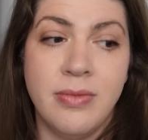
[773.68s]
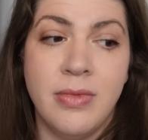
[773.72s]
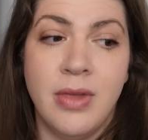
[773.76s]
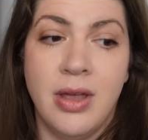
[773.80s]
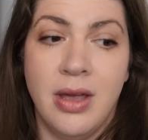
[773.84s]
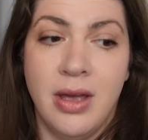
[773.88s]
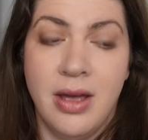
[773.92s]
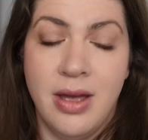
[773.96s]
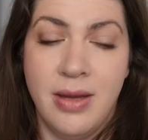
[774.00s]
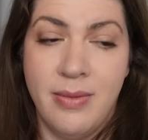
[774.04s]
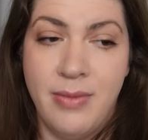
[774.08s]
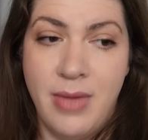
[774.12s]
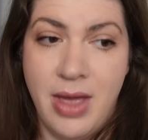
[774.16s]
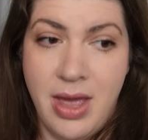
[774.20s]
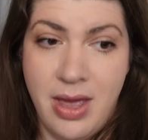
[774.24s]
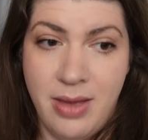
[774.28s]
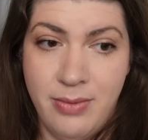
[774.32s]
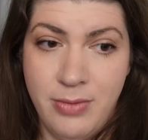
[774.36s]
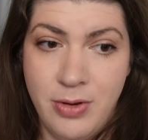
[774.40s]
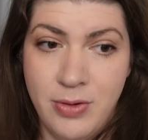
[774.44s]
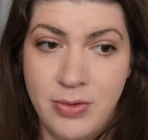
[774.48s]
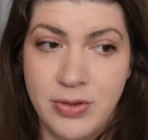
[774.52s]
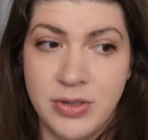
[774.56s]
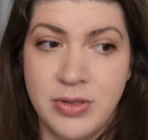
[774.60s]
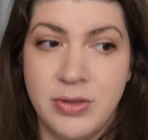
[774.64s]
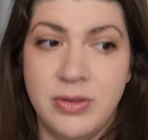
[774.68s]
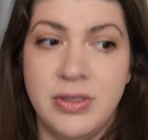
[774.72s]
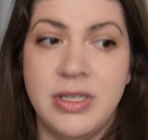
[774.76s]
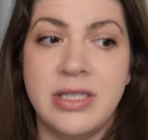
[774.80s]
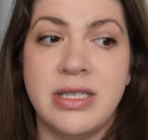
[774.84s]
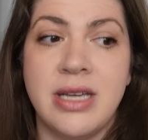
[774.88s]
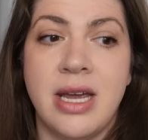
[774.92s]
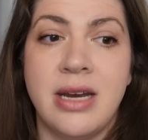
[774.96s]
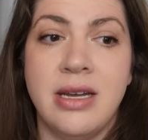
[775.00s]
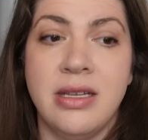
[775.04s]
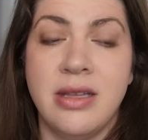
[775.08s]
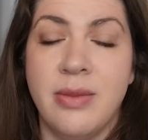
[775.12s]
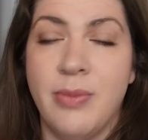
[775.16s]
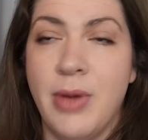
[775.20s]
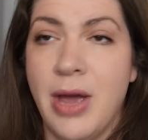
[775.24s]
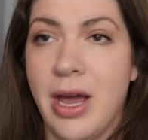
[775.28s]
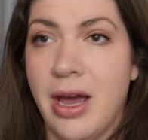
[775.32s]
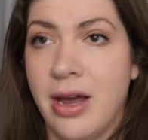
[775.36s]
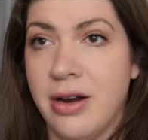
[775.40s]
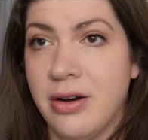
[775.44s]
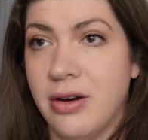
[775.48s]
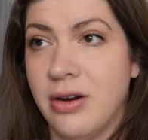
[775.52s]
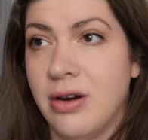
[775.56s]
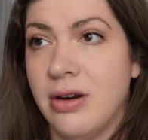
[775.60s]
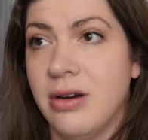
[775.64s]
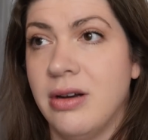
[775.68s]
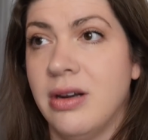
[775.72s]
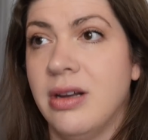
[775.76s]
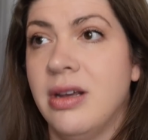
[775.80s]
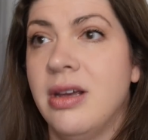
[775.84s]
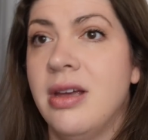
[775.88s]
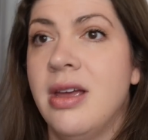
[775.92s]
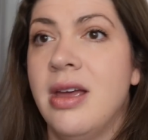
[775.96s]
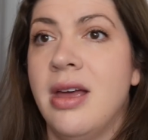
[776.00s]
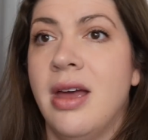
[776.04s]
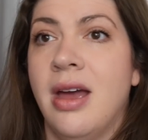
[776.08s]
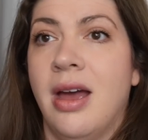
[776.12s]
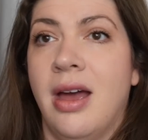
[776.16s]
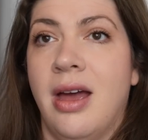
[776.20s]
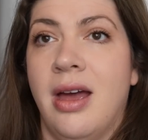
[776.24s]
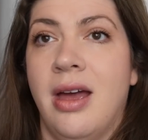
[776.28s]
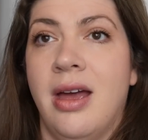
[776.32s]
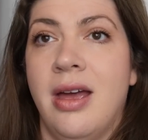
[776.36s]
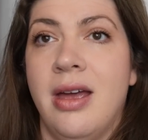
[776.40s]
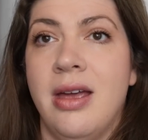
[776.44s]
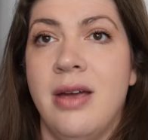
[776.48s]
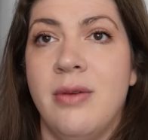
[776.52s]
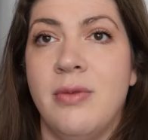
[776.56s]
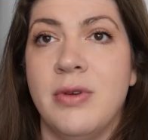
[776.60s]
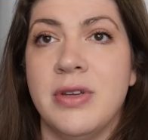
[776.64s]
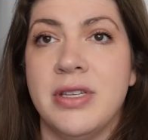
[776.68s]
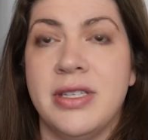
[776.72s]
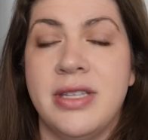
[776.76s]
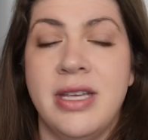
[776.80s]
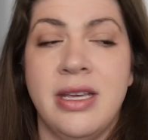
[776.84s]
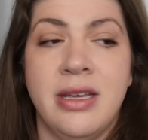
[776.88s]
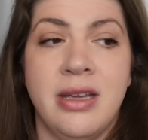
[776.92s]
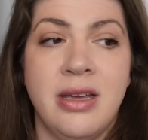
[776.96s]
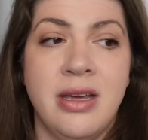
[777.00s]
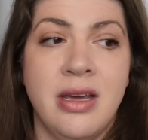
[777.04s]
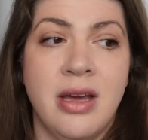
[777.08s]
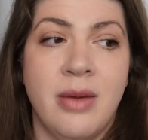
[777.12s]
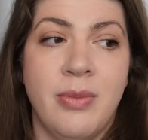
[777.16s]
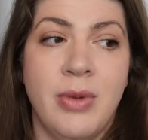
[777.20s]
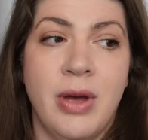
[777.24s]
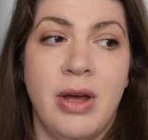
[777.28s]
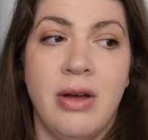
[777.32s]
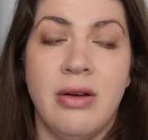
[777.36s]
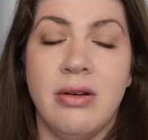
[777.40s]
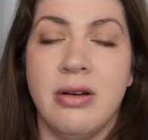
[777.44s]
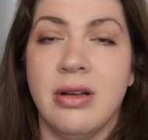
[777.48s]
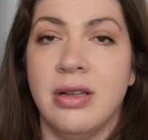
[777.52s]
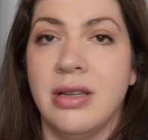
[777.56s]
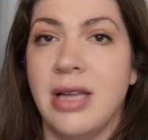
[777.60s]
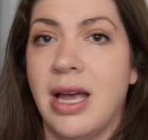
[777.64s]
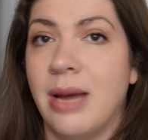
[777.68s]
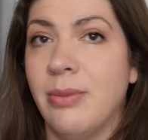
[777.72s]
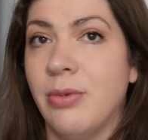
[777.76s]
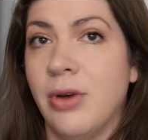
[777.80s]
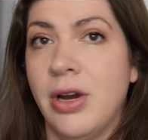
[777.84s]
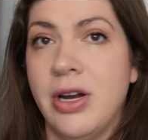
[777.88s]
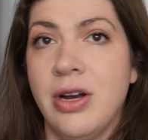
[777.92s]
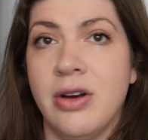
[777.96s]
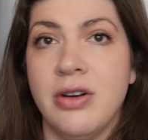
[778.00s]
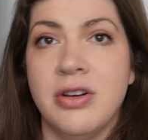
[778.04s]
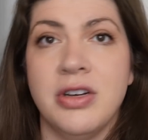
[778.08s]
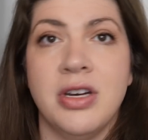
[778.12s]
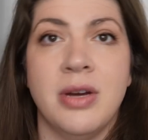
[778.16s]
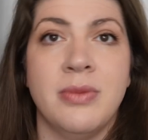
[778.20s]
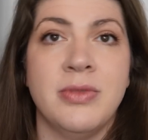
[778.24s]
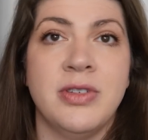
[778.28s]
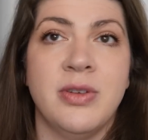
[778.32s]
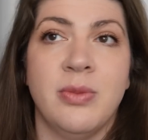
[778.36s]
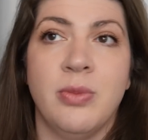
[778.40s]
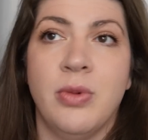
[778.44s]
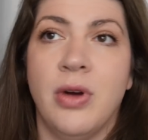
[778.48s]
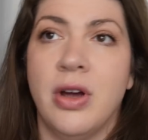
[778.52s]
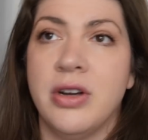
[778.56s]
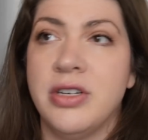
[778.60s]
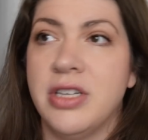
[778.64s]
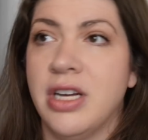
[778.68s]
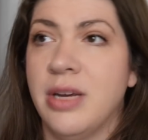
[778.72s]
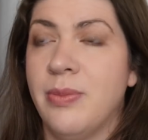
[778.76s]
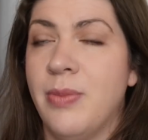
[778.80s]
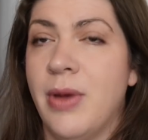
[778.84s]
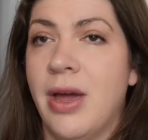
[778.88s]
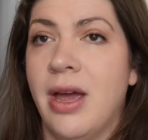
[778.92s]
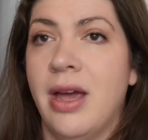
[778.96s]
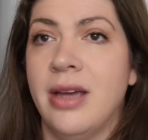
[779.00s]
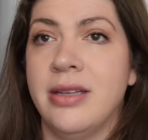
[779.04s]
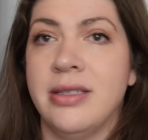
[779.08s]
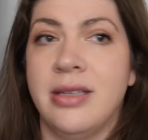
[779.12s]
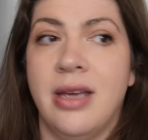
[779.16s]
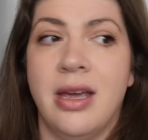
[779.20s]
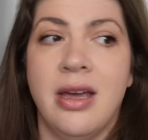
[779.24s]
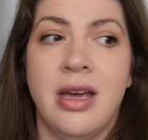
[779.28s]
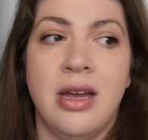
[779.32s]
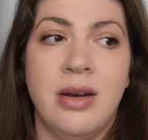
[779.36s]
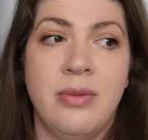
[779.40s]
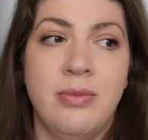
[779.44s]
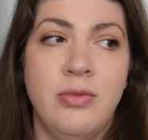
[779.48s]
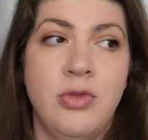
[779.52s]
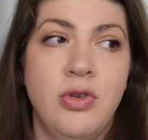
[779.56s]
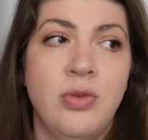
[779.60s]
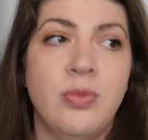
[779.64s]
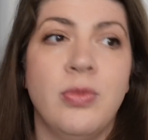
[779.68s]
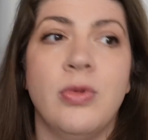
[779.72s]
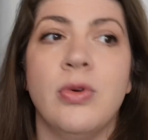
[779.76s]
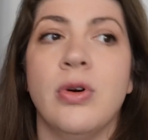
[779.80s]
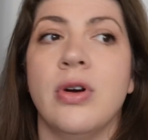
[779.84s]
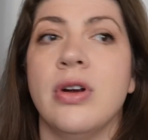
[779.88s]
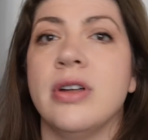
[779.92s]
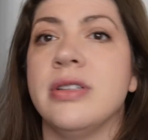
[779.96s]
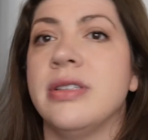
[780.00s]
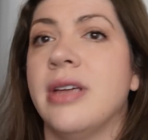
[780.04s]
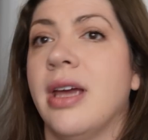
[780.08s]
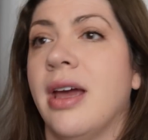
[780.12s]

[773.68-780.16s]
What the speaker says: M, who's designing the pattern. I was thinking about a collaborator in terms of project bags. I had mood boards.